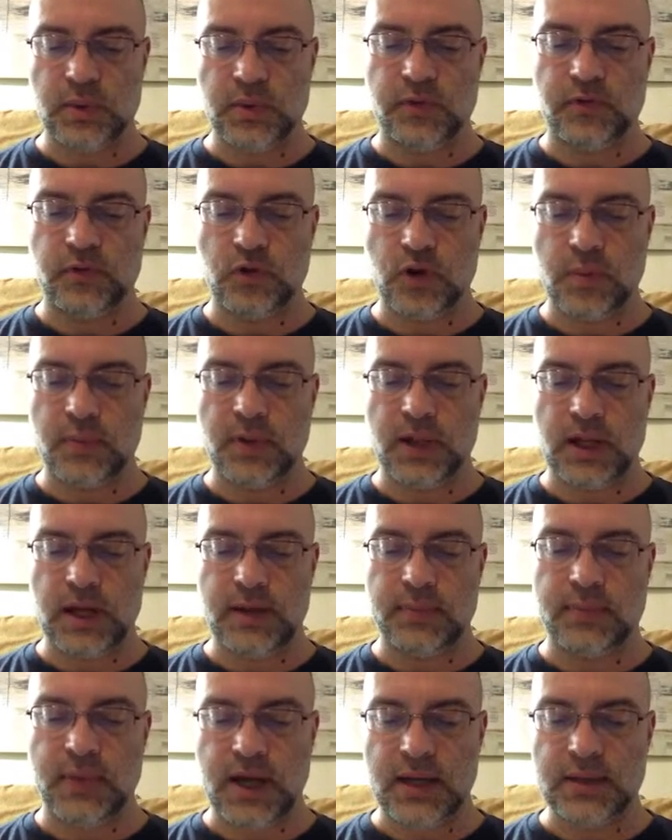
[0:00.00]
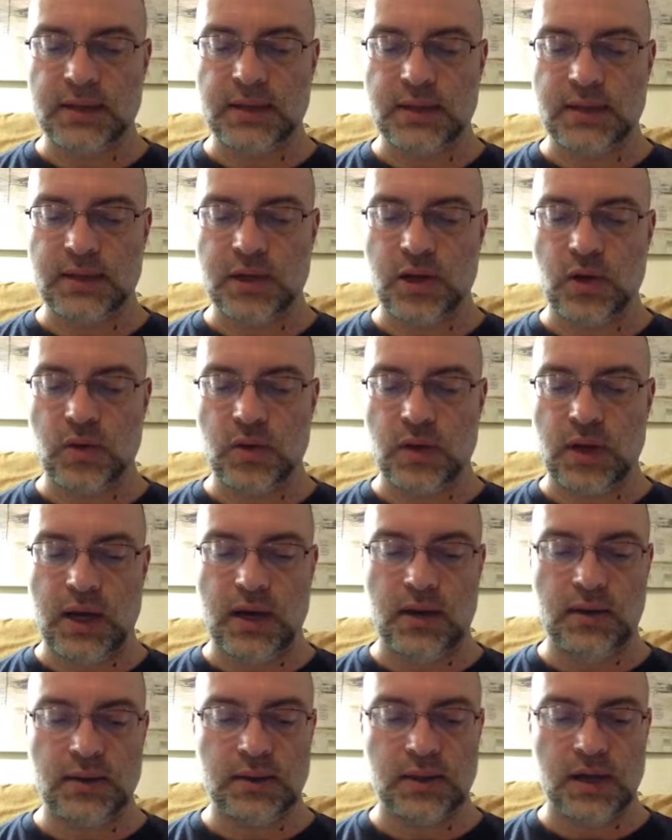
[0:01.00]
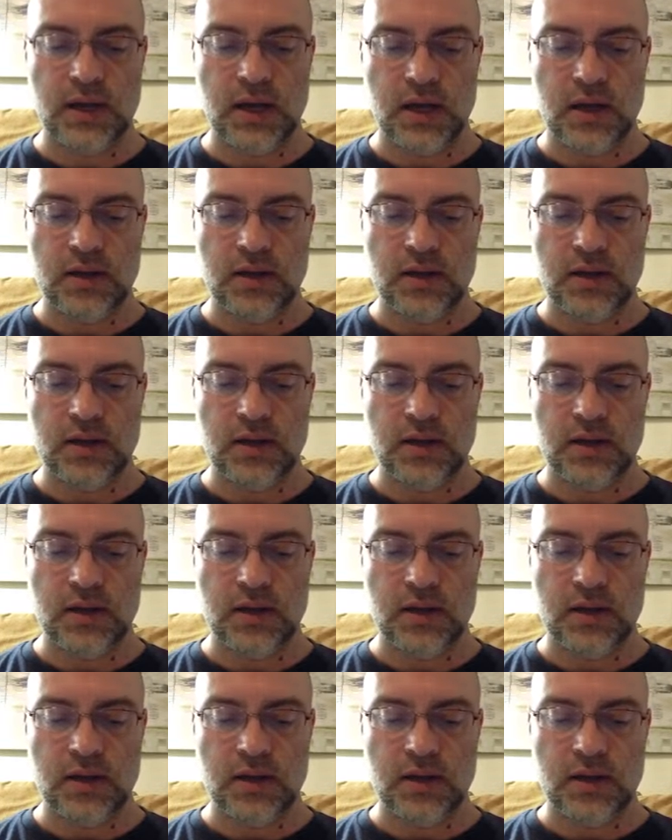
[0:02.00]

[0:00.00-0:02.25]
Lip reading: before it passed his own house.